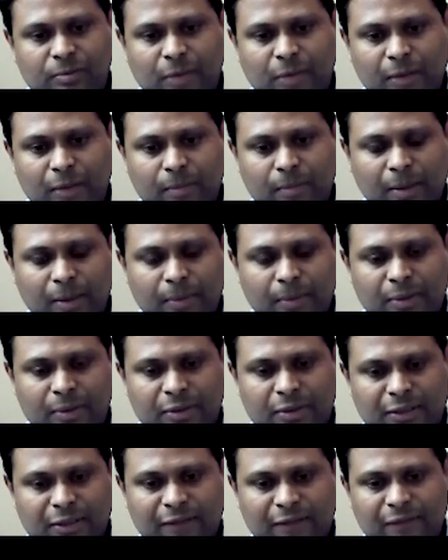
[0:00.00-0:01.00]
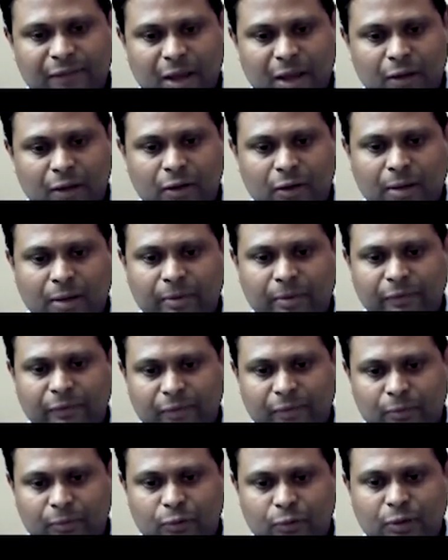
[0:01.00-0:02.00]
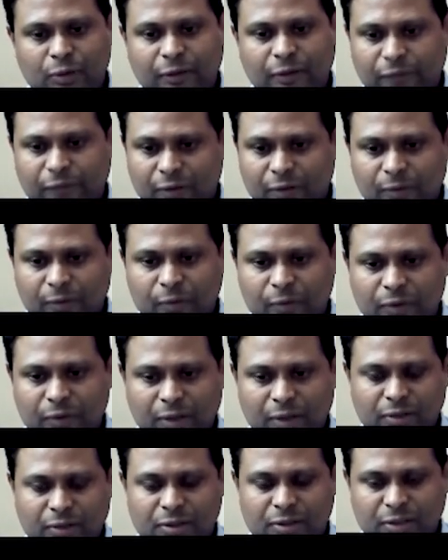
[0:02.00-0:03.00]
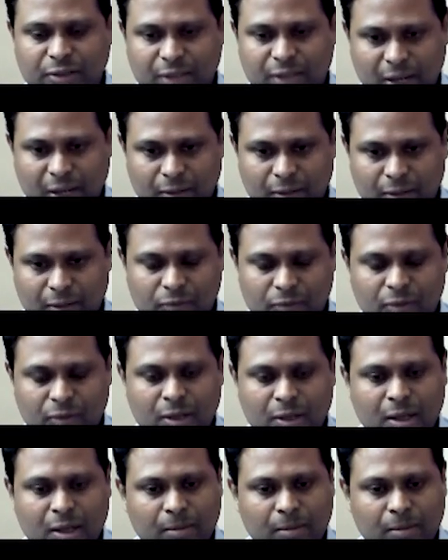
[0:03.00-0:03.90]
but maybe the same value coming from two different communication channels.